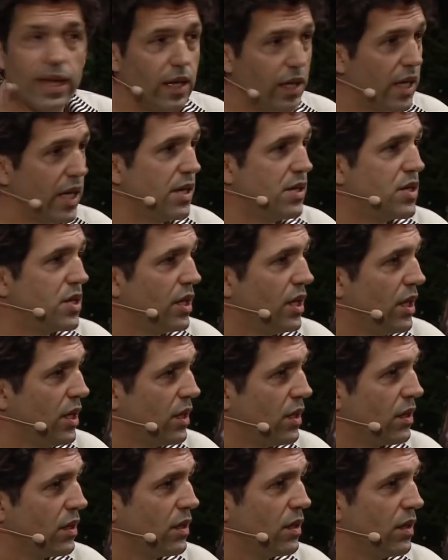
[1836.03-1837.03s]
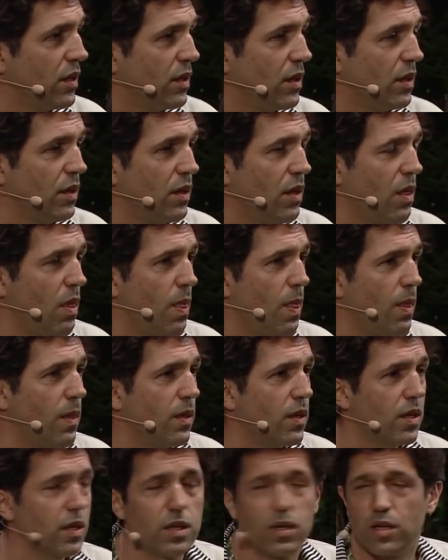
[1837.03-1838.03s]
led to
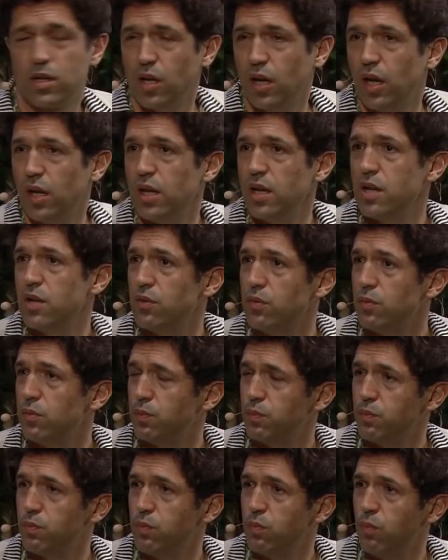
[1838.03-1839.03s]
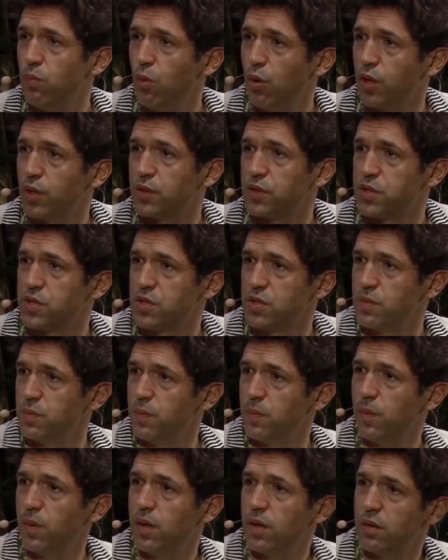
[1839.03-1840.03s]
Kylie, who works
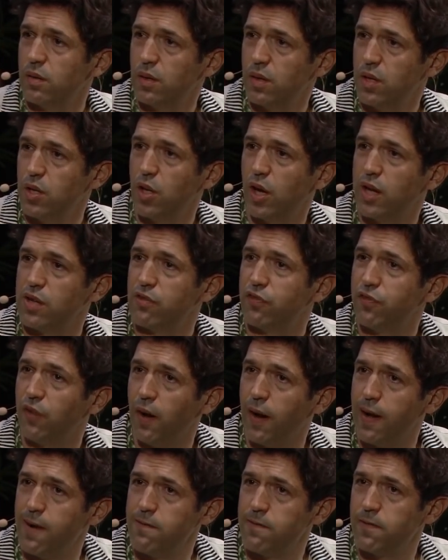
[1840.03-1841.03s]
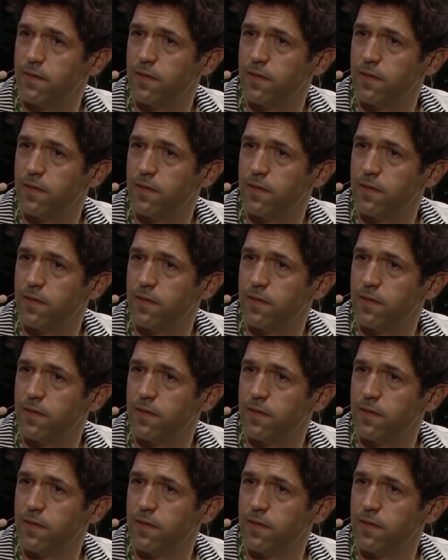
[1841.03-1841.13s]
nine to five,